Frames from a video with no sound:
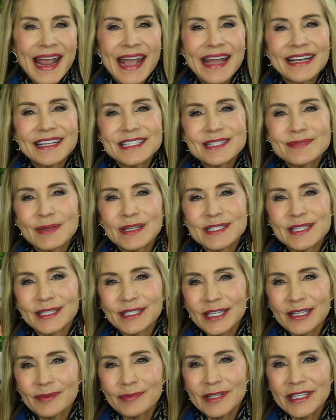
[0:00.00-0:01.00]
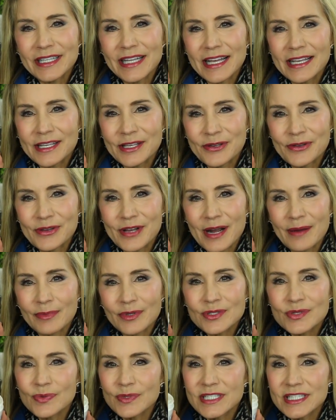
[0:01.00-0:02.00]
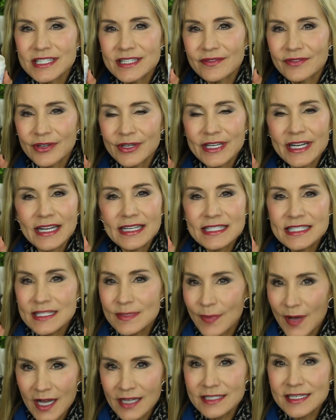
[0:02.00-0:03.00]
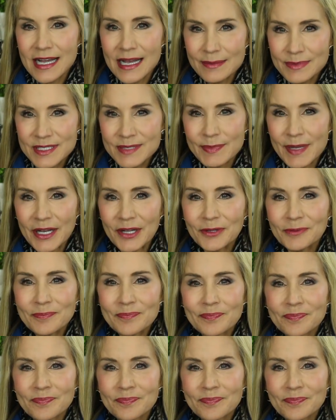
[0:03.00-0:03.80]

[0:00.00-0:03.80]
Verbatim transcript: and it smells a little bit like cucumbers, which is a very nice spa type smell.